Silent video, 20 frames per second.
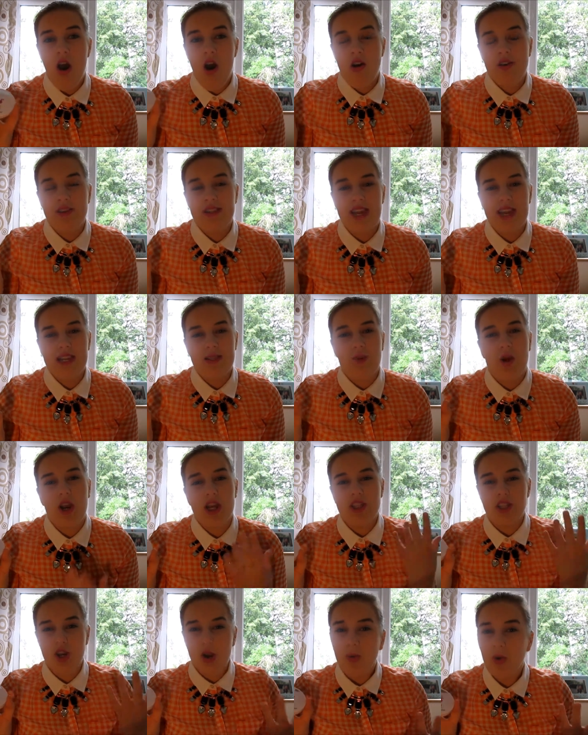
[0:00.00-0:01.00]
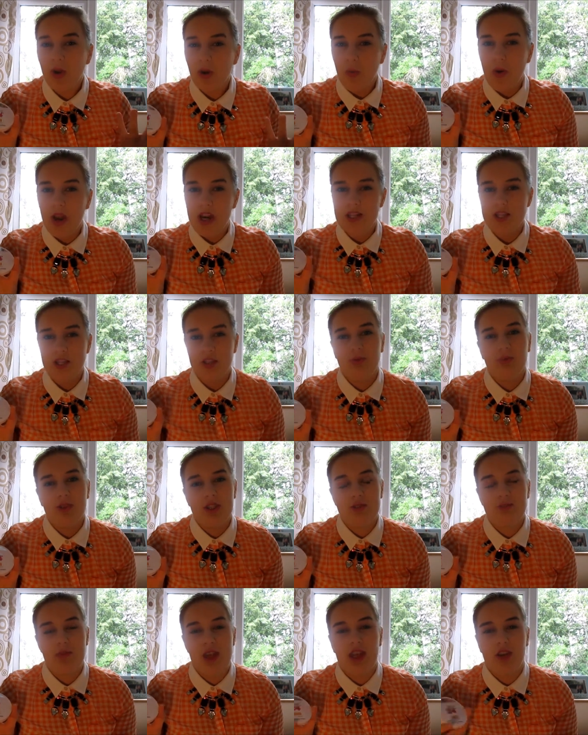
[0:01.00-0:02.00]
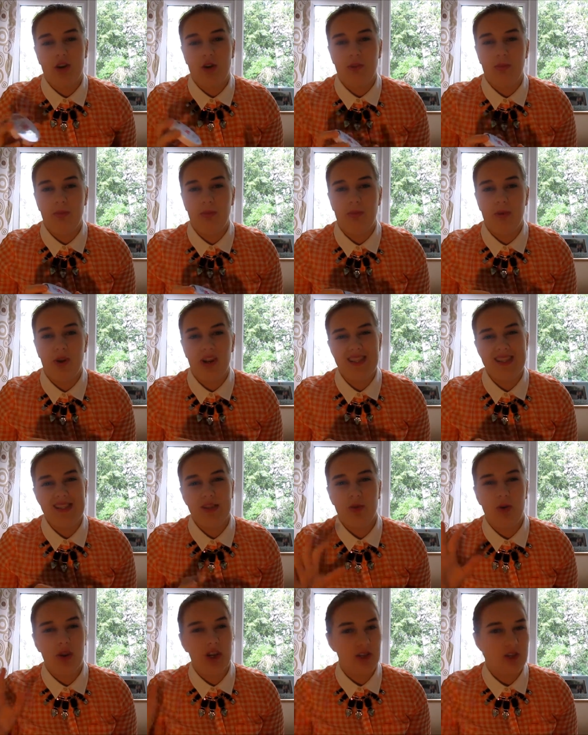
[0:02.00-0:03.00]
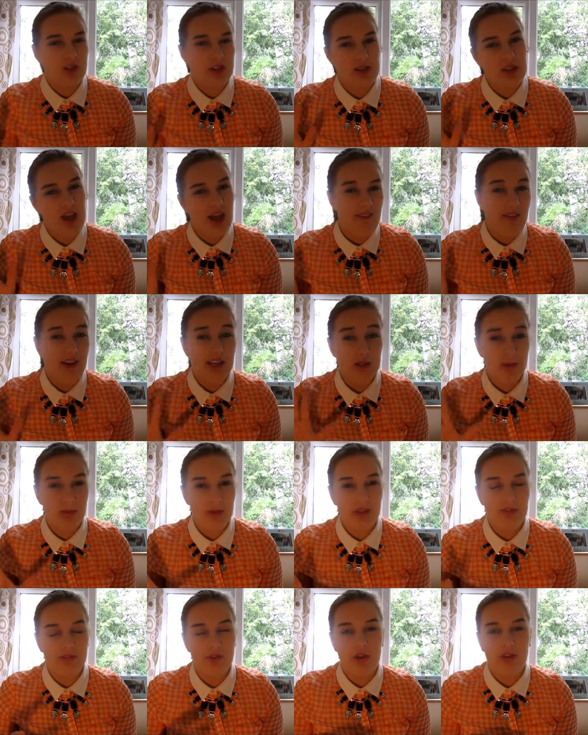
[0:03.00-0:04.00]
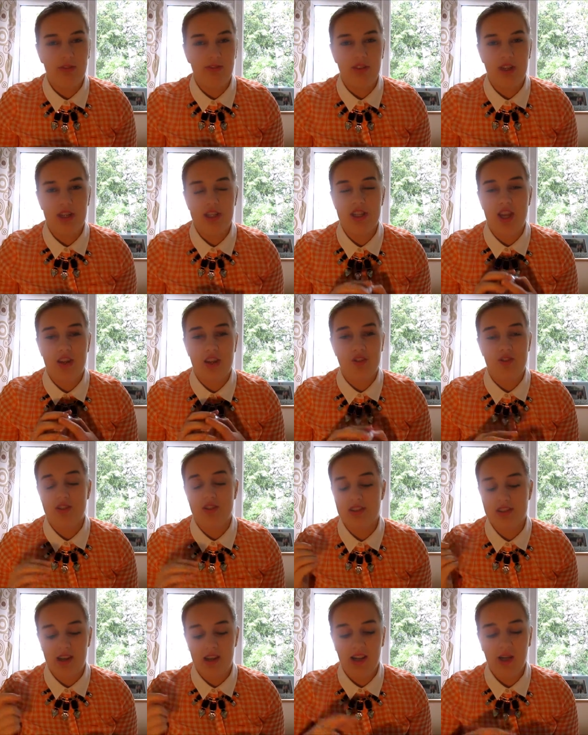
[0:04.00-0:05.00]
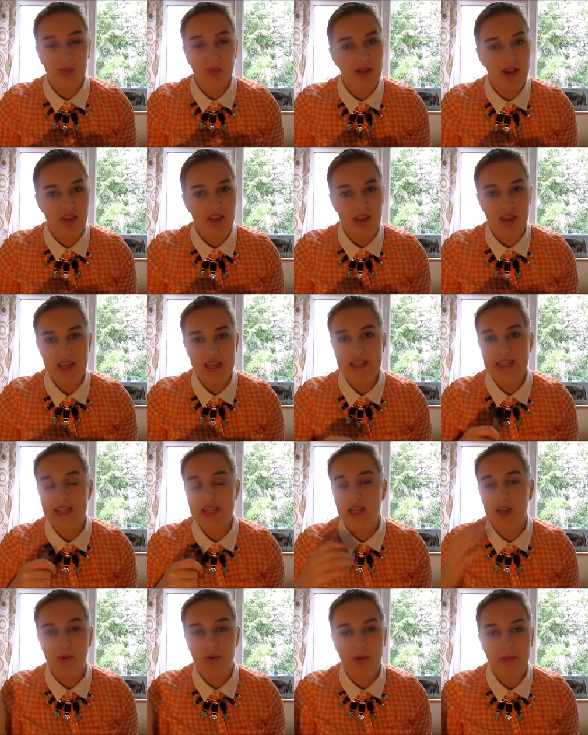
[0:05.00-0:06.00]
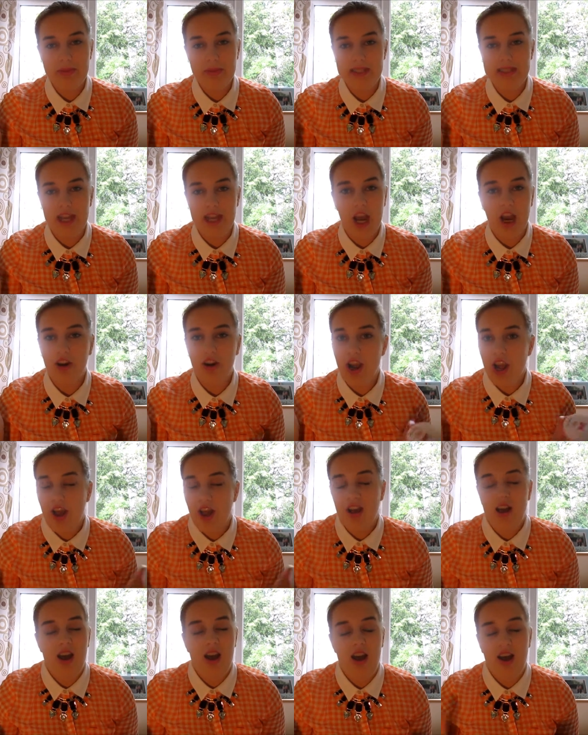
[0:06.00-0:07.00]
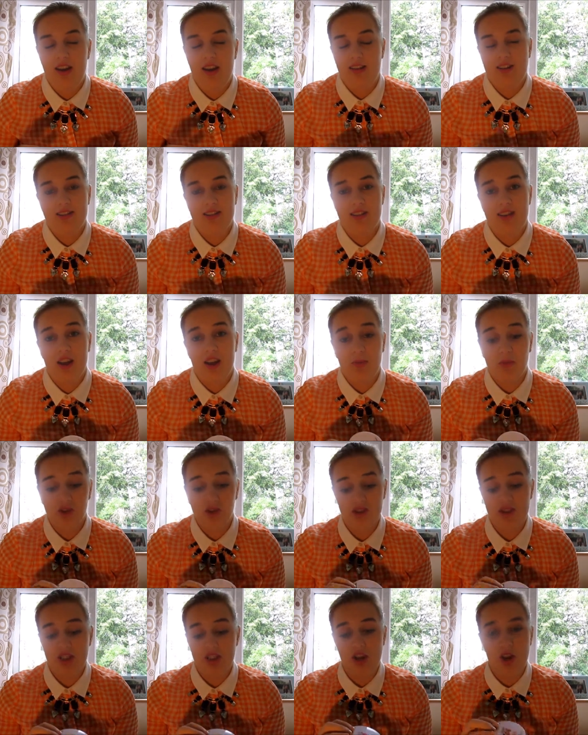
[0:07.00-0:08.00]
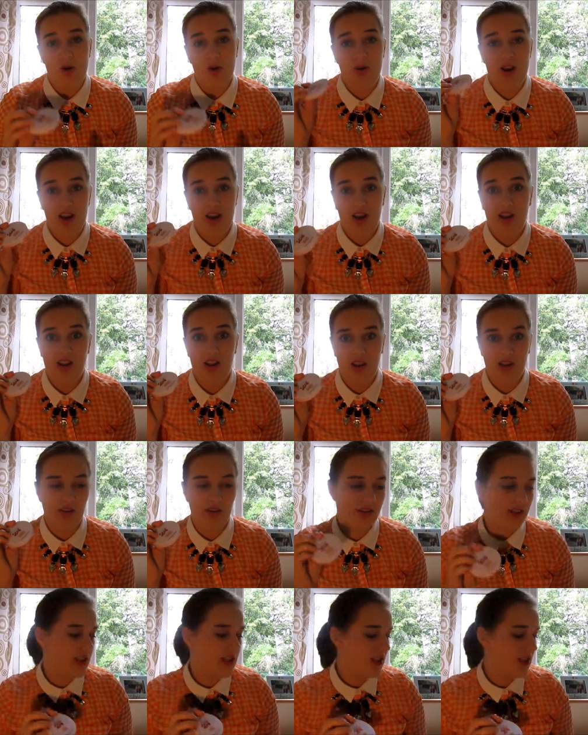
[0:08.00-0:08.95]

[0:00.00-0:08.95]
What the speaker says: on days where I don't want to wear too much makeup, but I still want to just have a little bit of coverage and just a little bit of this, a little bit of mascara, and I'm good to go, and I love